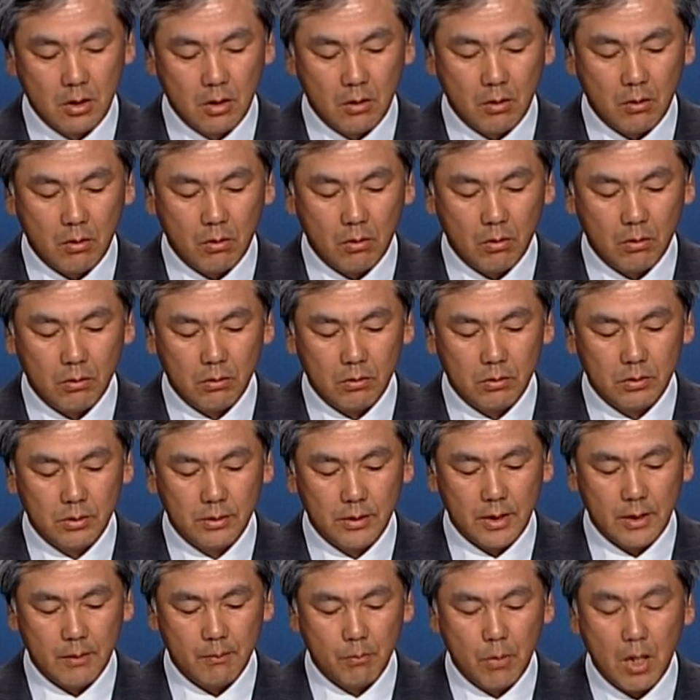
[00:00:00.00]
hole
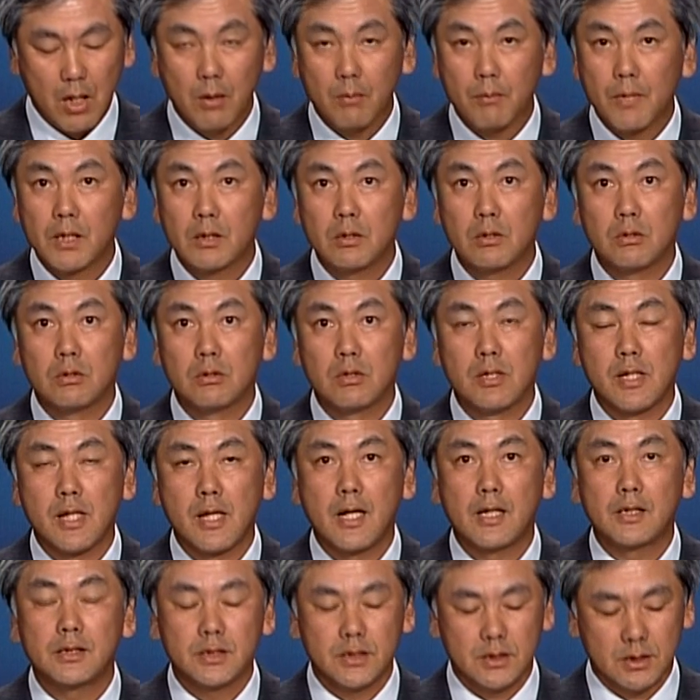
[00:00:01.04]
environment on the
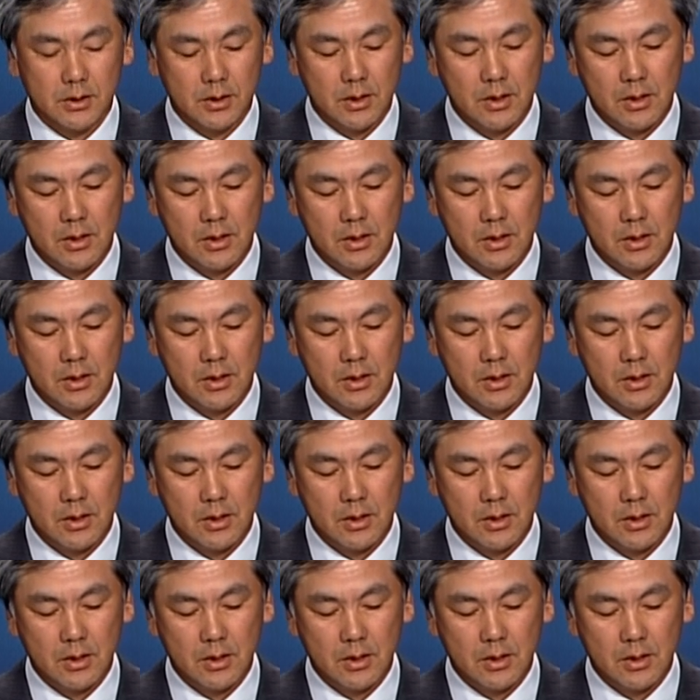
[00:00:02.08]
Earth